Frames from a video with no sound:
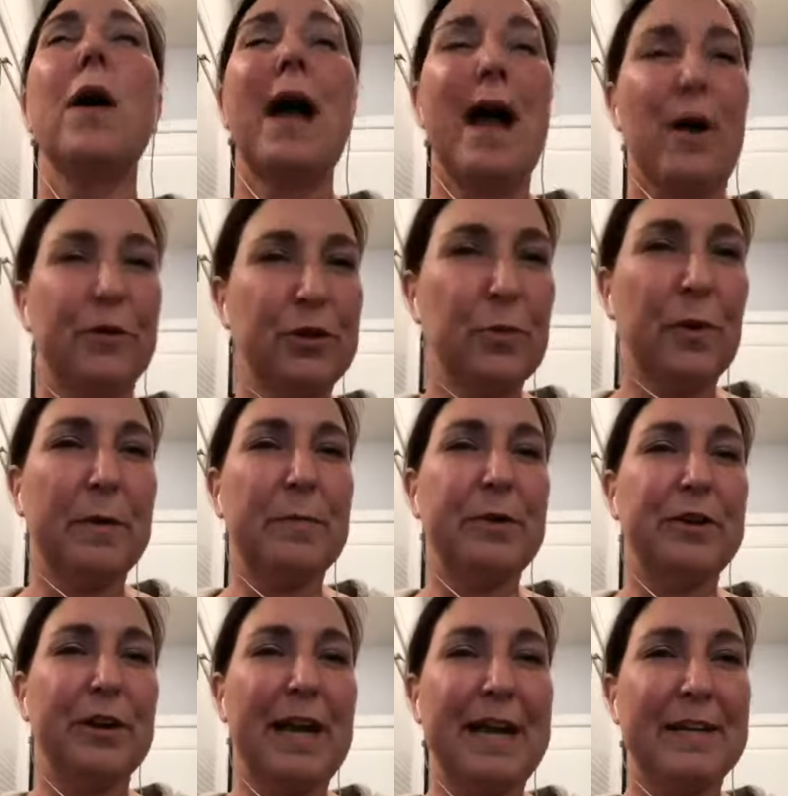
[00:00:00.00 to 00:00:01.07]
how you want to
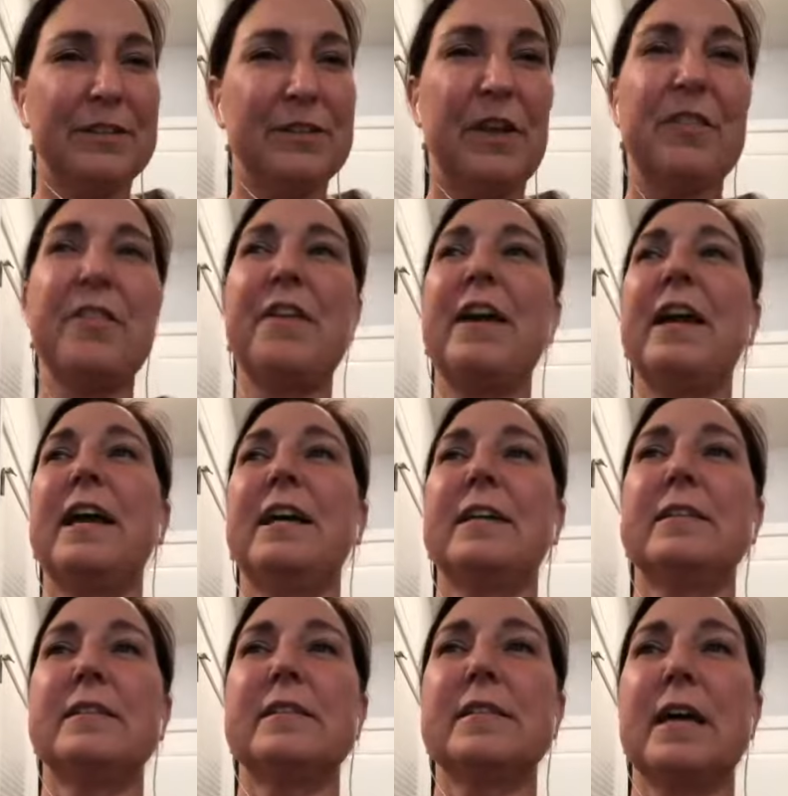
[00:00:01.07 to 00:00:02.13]
put your hands on things,